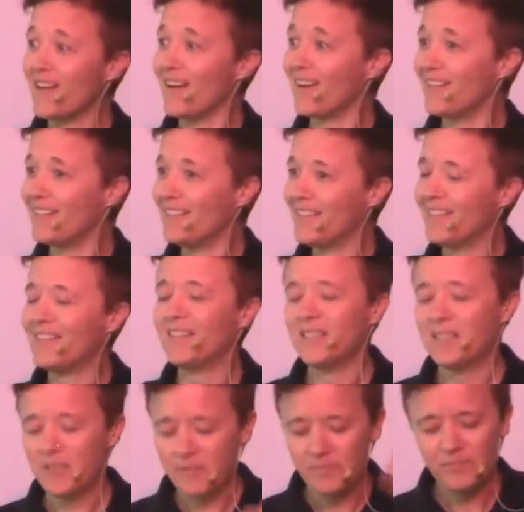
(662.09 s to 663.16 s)
God
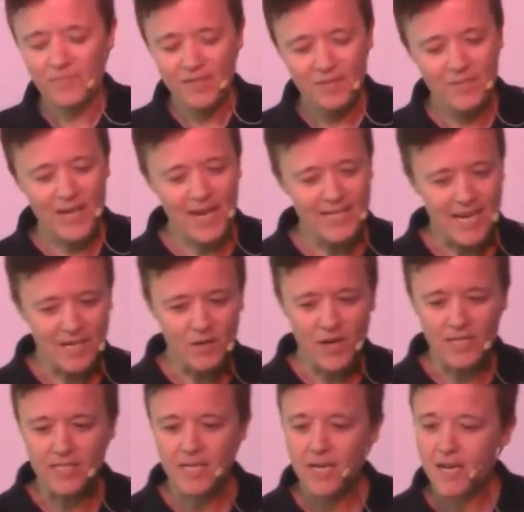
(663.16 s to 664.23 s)
but I
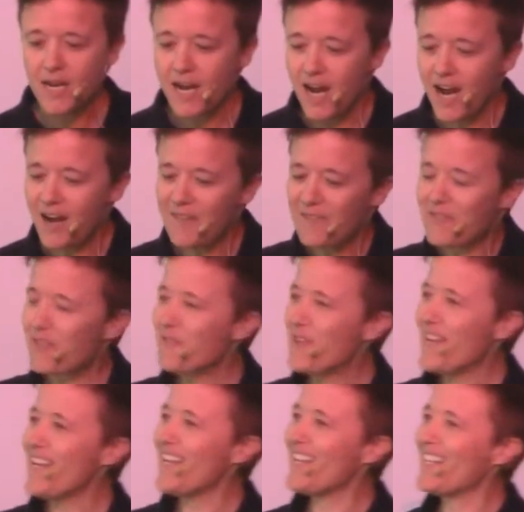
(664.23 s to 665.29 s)
digress. Um, for
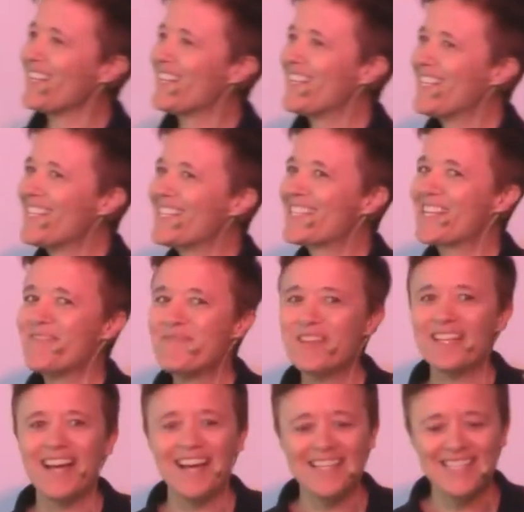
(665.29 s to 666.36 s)
me, this
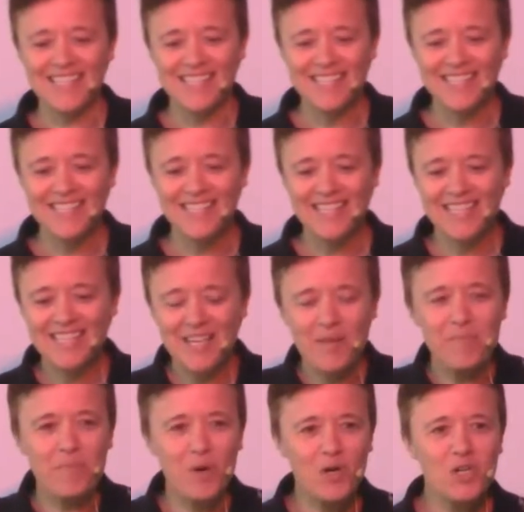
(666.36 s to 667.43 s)
symbolizes this
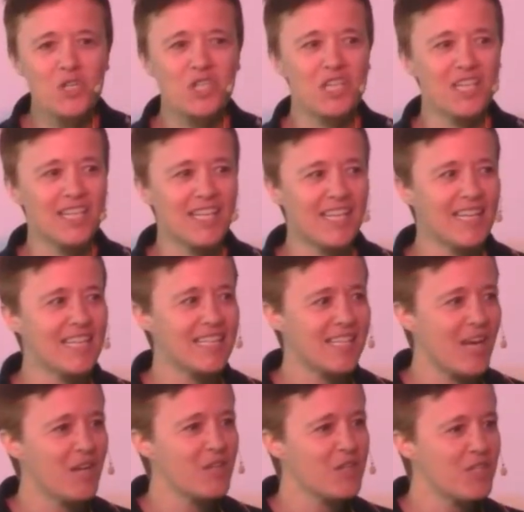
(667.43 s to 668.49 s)
immersion in
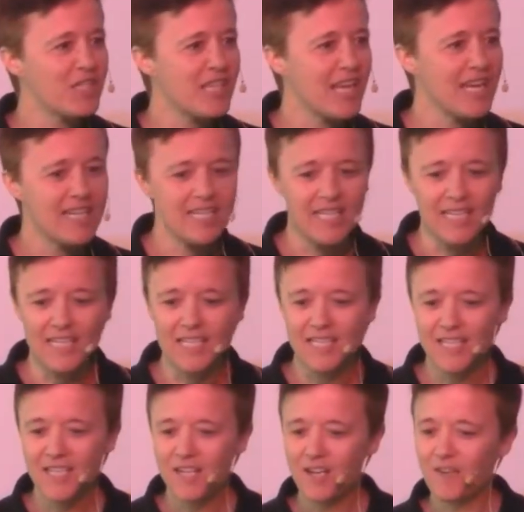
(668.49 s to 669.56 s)
this understanding
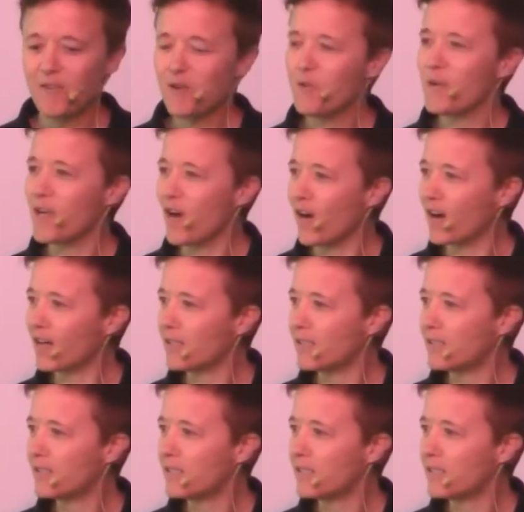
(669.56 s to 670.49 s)
of who we are,